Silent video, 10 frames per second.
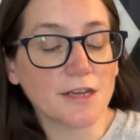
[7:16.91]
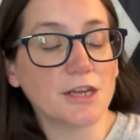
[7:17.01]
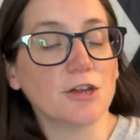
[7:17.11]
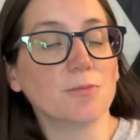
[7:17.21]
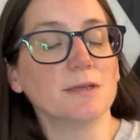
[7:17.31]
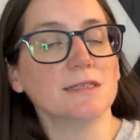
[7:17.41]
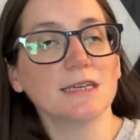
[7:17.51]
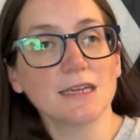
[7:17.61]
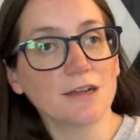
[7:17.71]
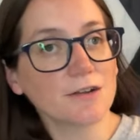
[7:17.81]
you know, been
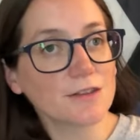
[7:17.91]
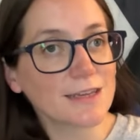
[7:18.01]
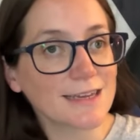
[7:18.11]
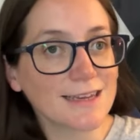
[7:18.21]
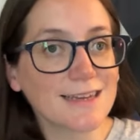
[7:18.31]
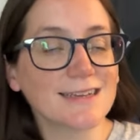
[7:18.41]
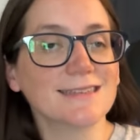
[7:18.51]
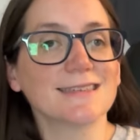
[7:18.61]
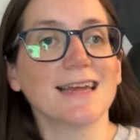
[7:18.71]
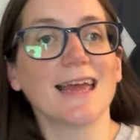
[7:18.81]
taking care of the
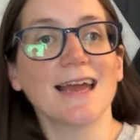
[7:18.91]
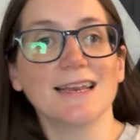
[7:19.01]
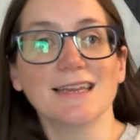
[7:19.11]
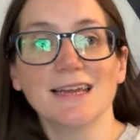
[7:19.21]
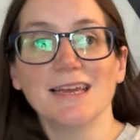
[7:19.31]
kids and,